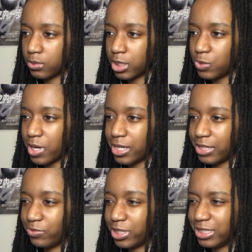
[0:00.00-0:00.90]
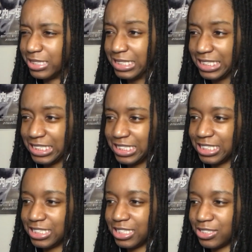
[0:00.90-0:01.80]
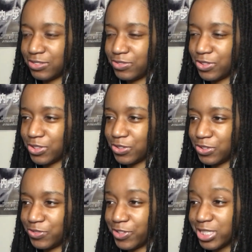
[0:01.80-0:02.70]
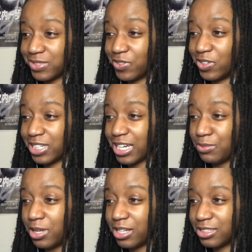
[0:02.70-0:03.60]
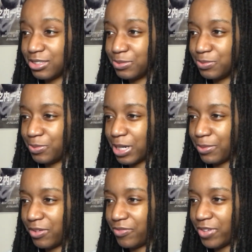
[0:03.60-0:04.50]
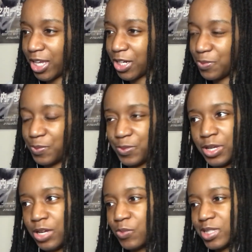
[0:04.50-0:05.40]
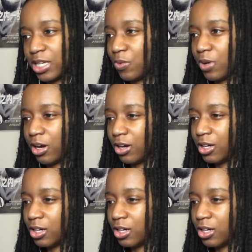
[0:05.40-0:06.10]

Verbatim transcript: That's why it really eesh, does it for you. First of all, getting me to bite my finger would take a while.